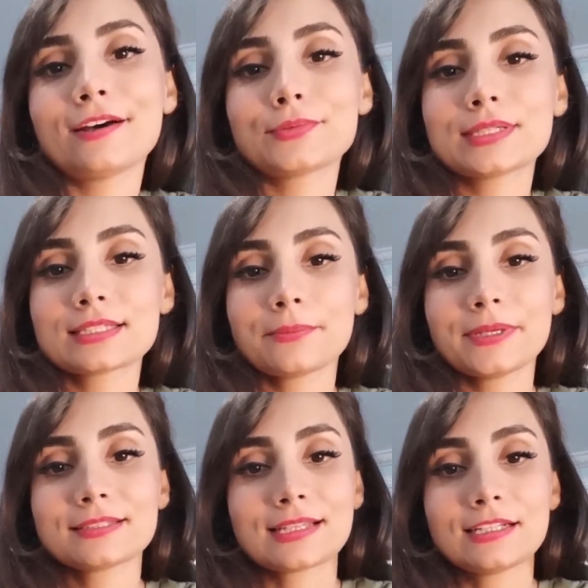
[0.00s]
This time I
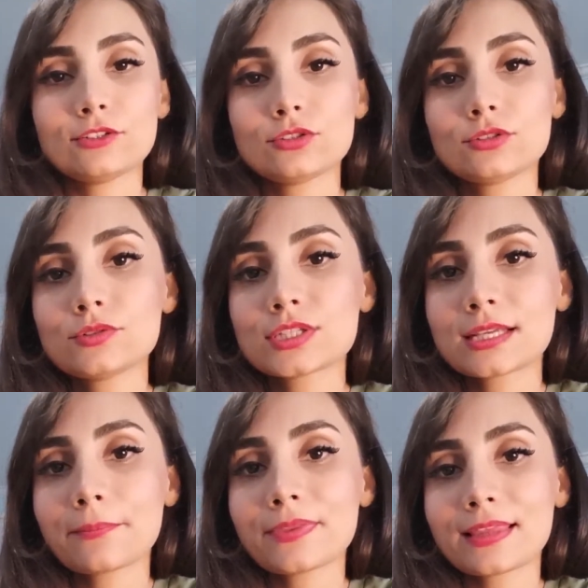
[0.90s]
decided to do
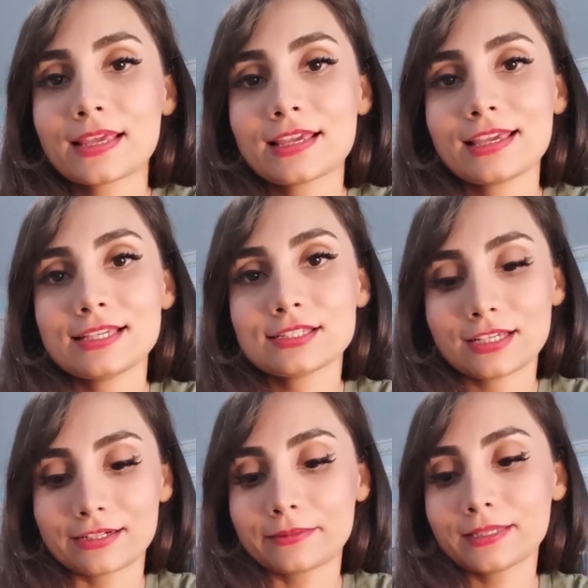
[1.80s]
something
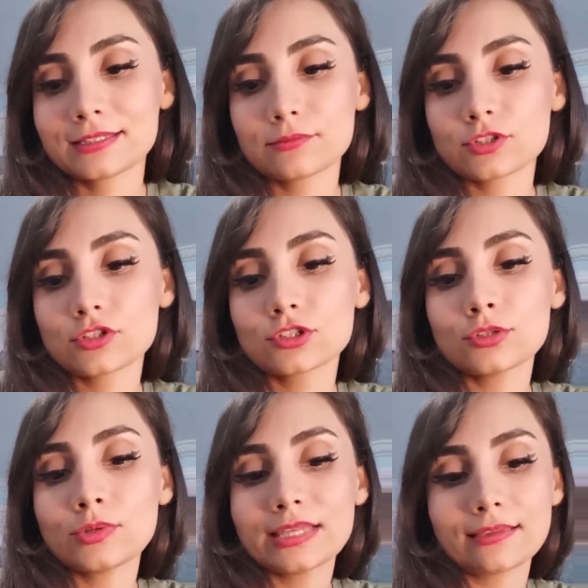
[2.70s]
easier because I'm just
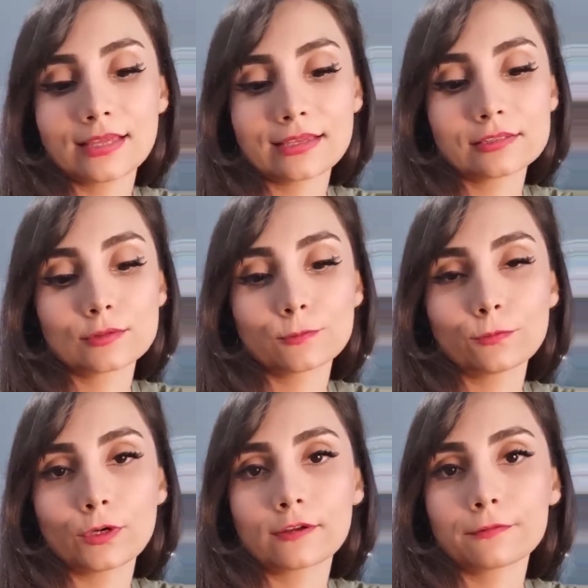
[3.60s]
doing this
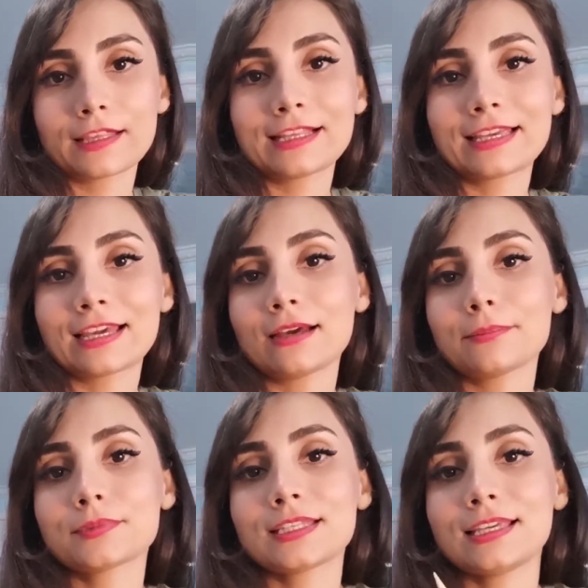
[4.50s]
for filling out
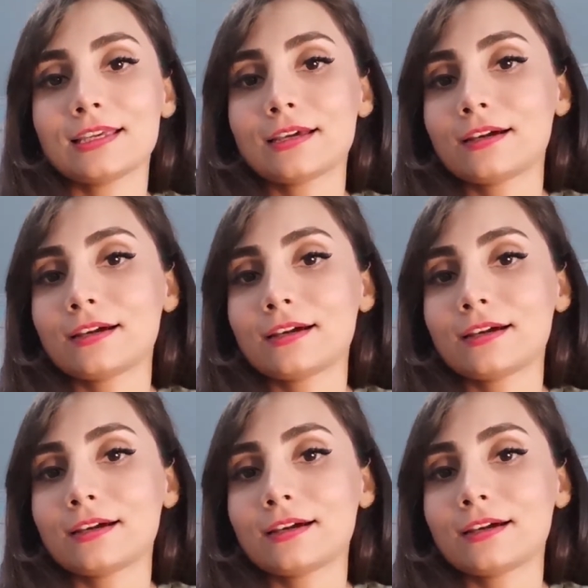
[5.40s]
the